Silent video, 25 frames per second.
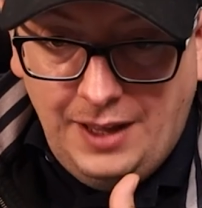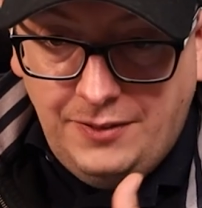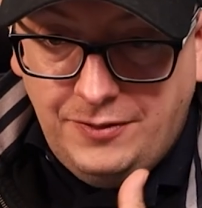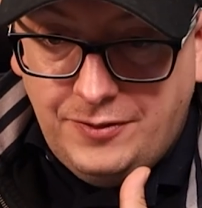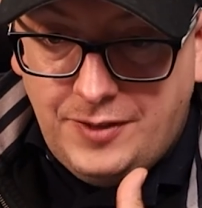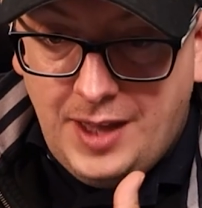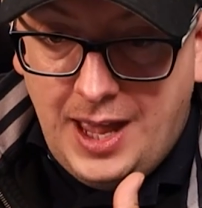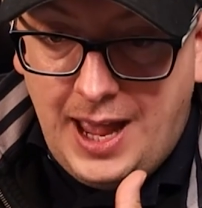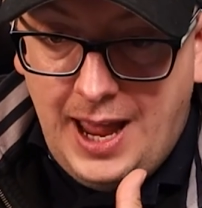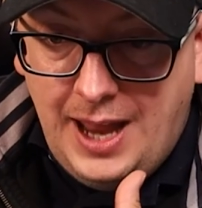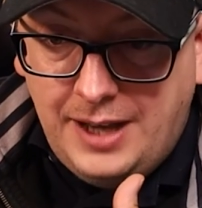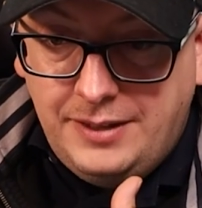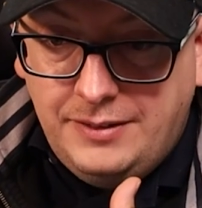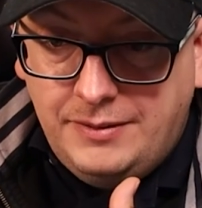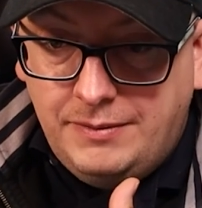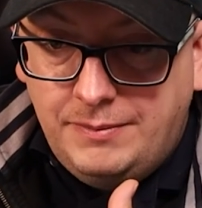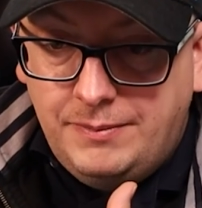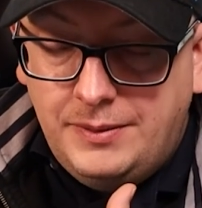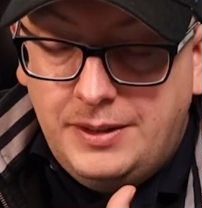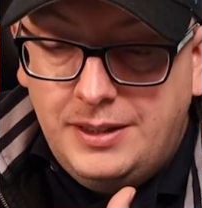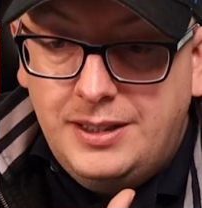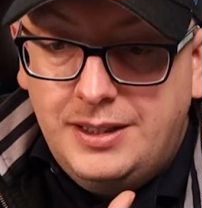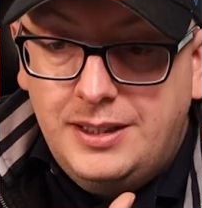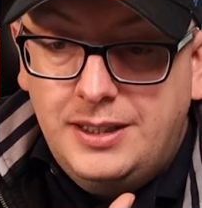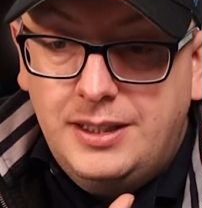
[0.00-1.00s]
then
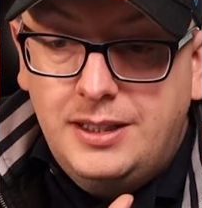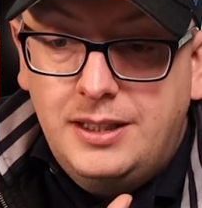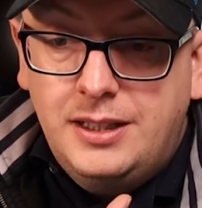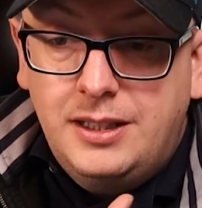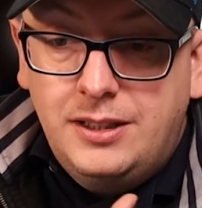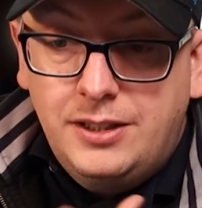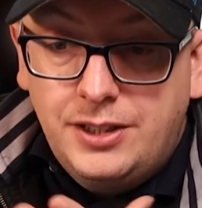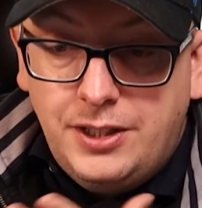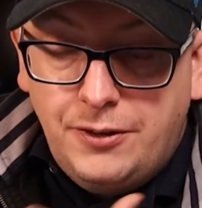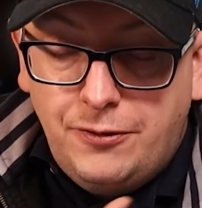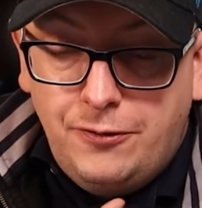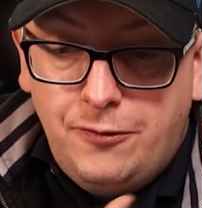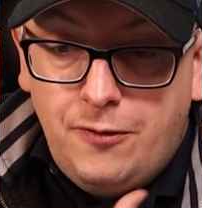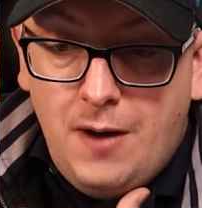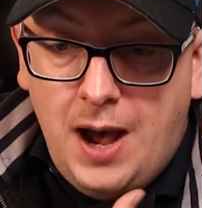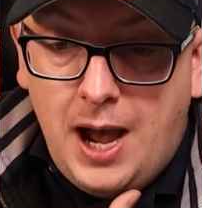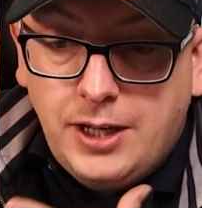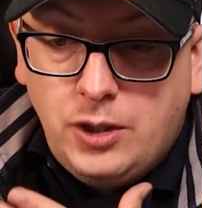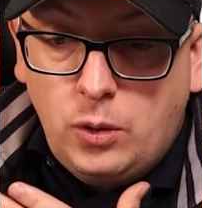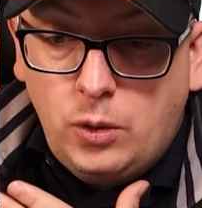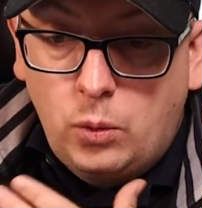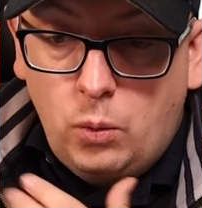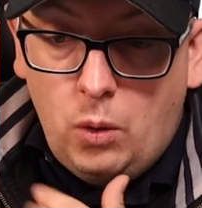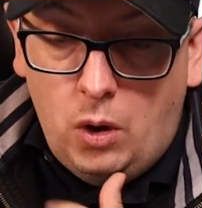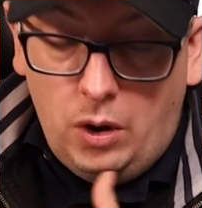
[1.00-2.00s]
the
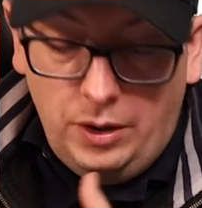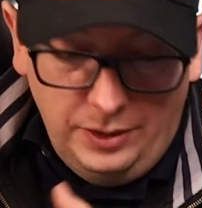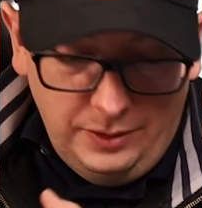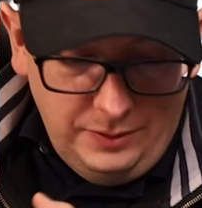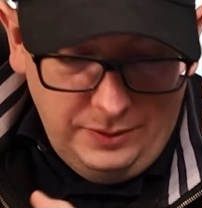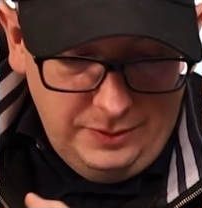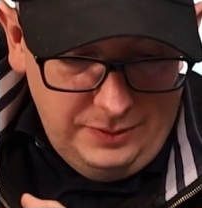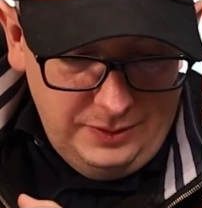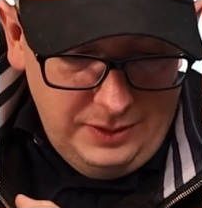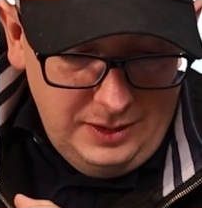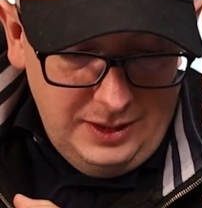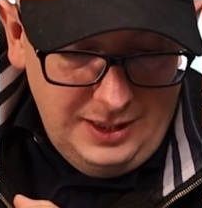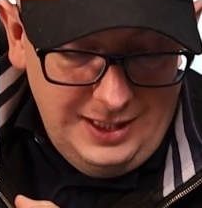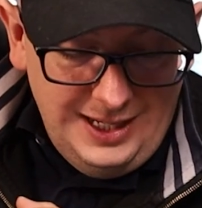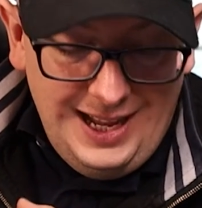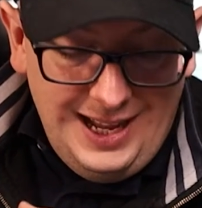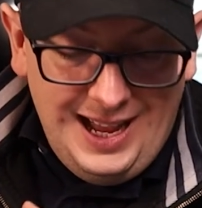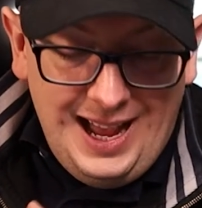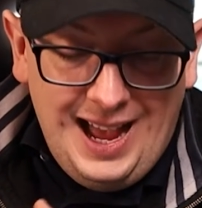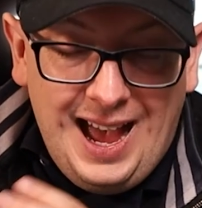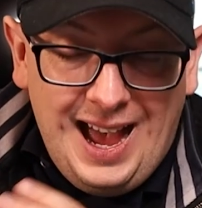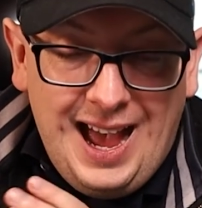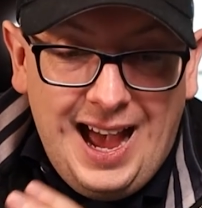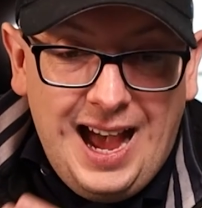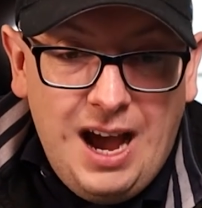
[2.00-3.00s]
final one,
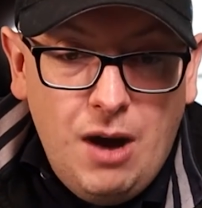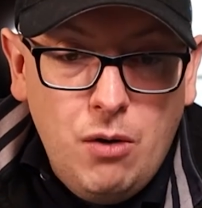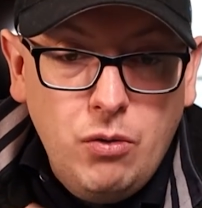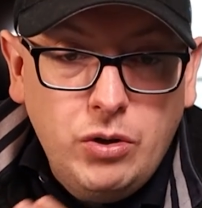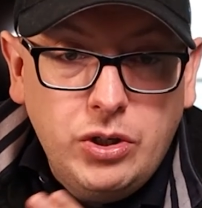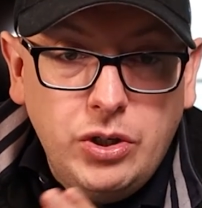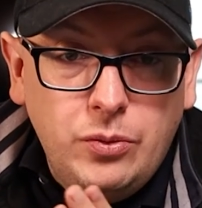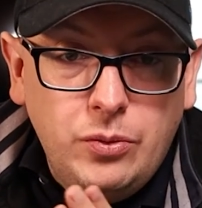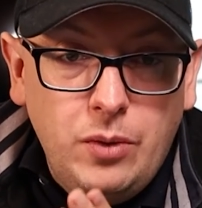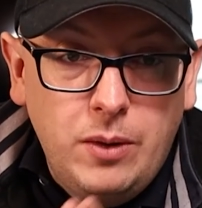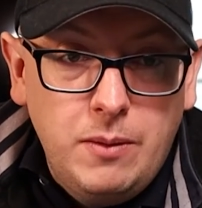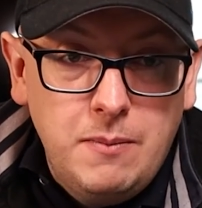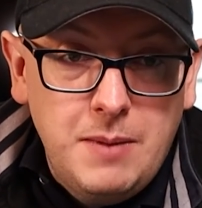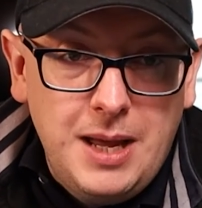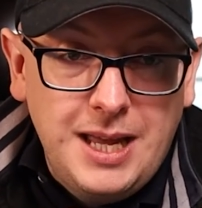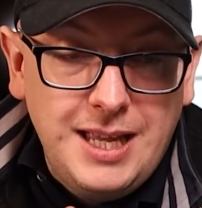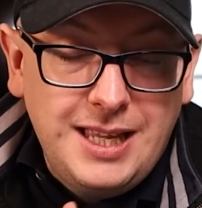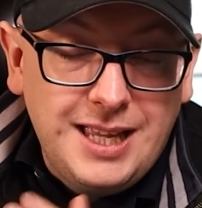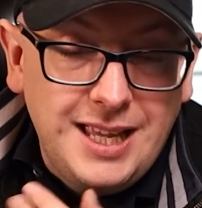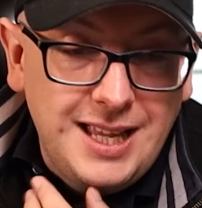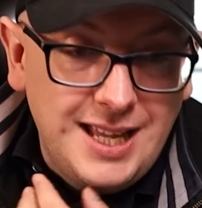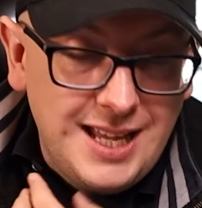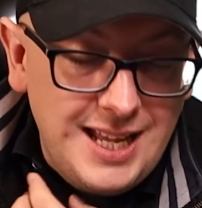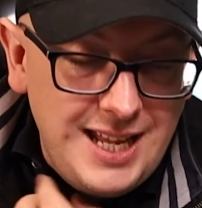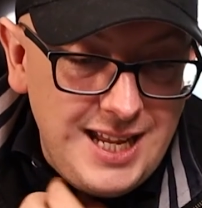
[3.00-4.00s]
how can we make
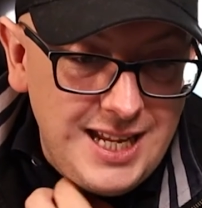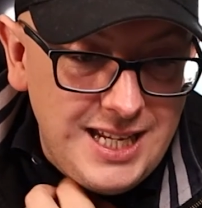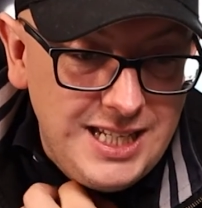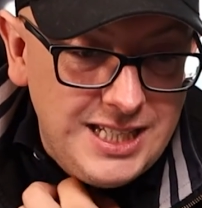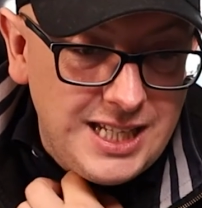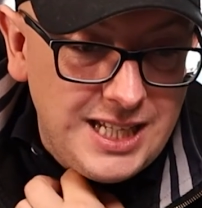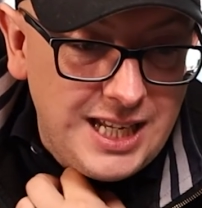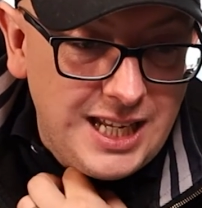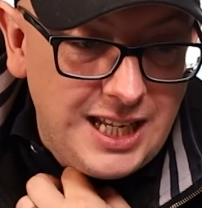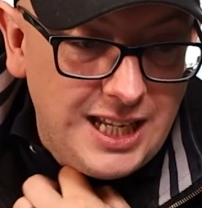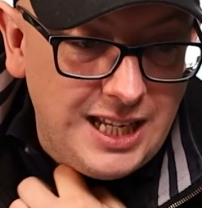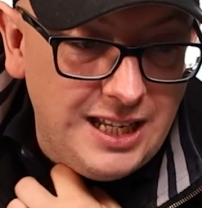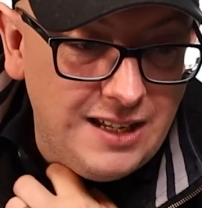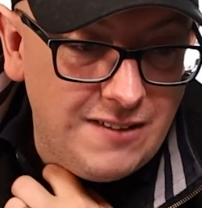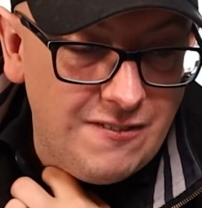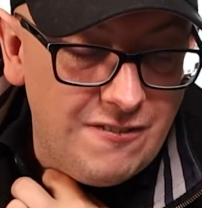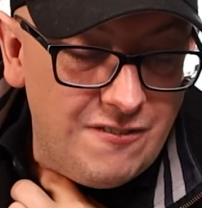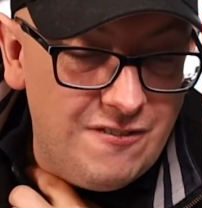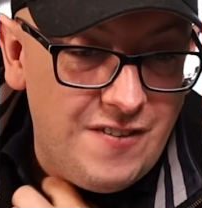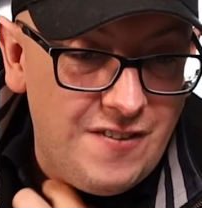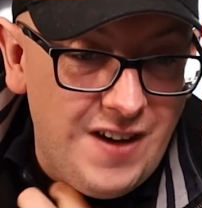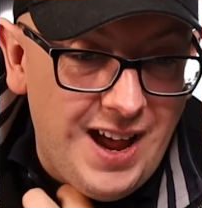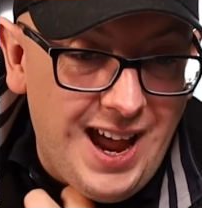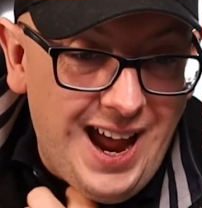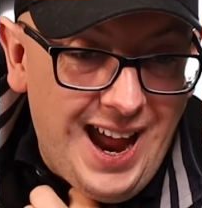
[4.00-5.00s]
it easy
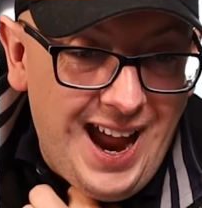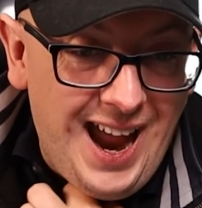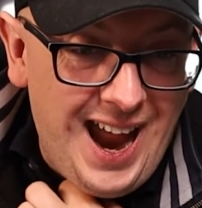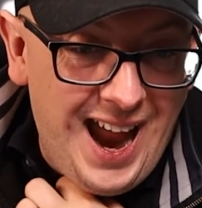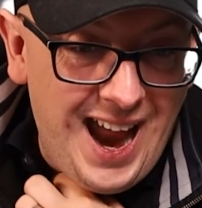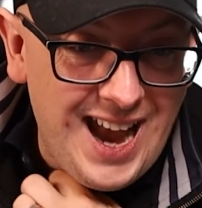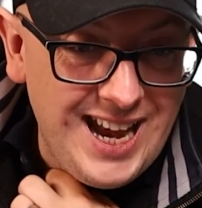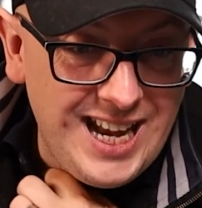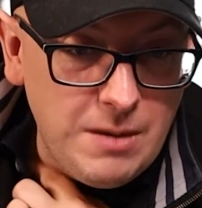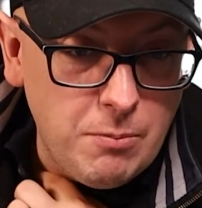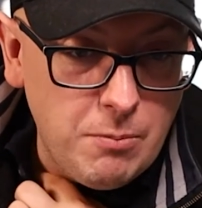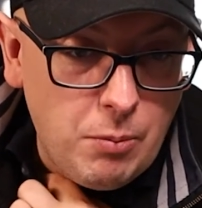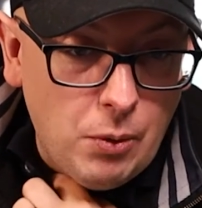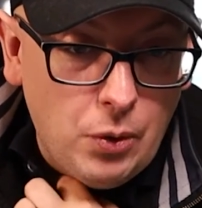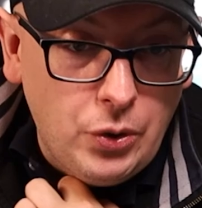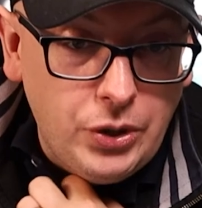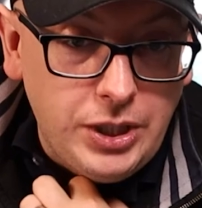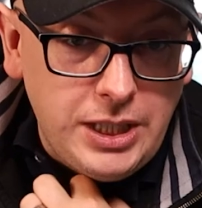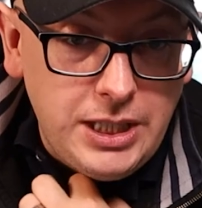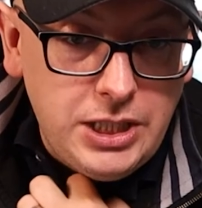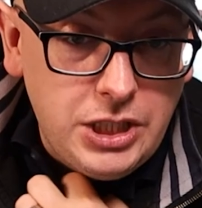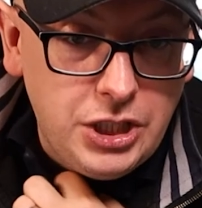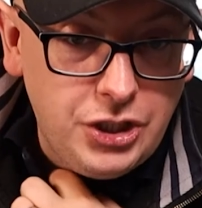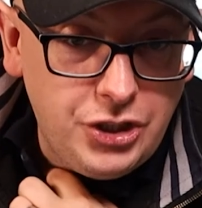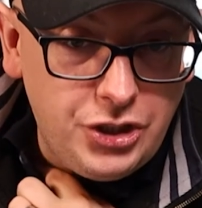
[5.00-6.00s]
for anybody
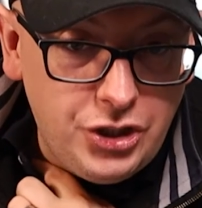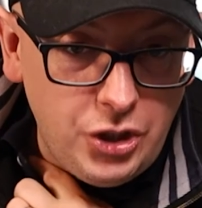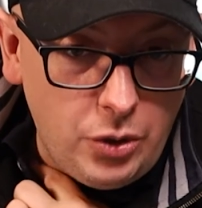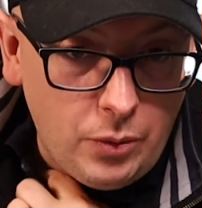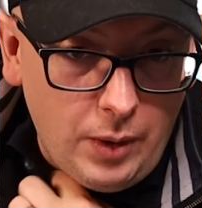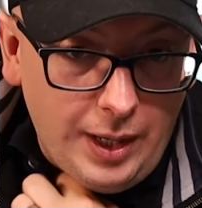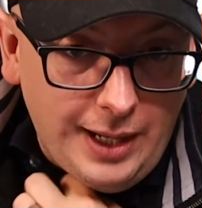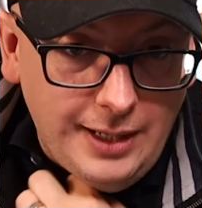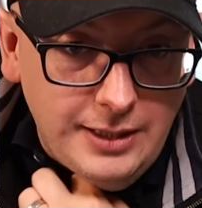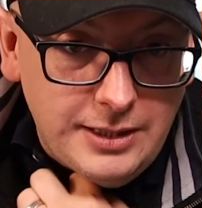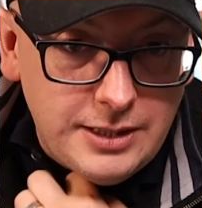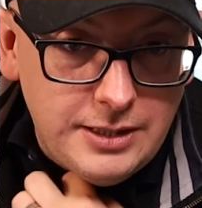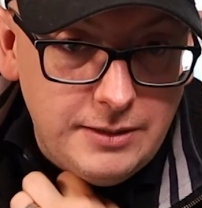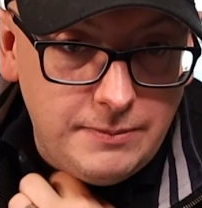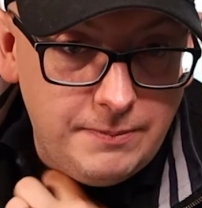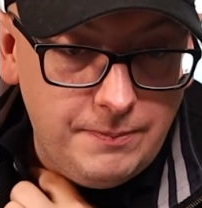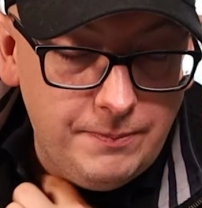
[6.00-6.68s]
to do it?